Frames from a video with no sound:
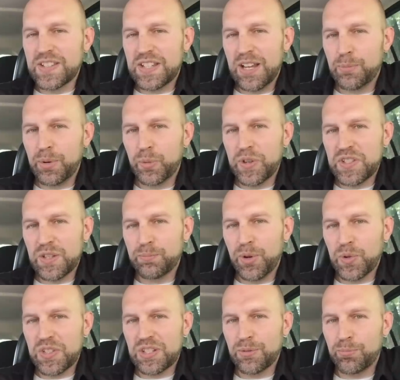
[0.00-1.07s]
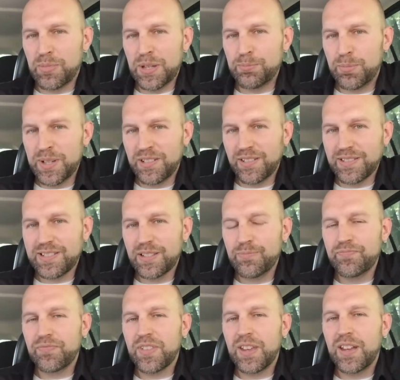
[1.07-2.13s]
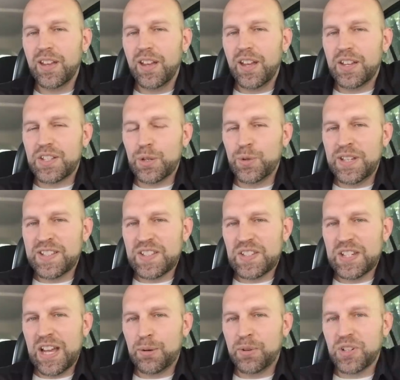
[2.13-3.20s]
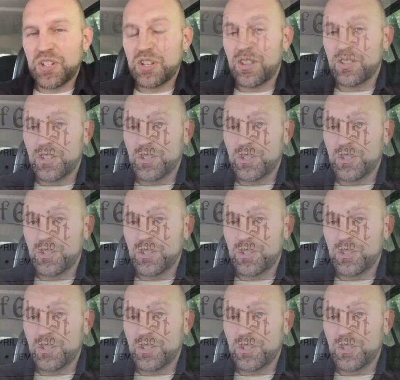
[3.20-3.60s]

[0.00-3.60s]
temple was supposed to be built. So he established the